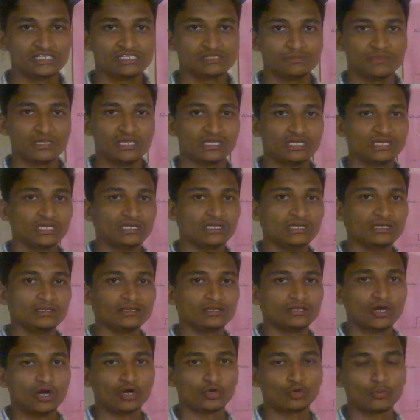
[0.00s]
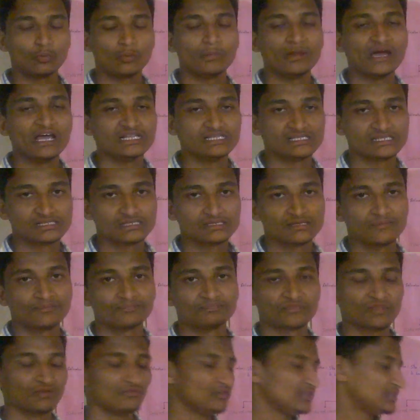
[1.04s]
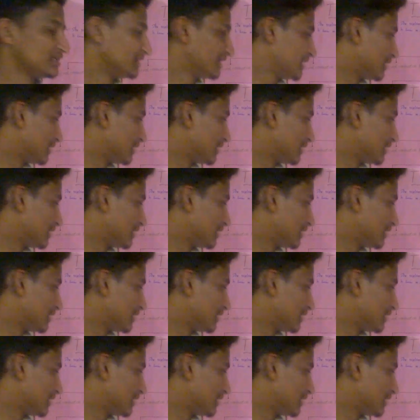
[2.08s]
is making automobiles with a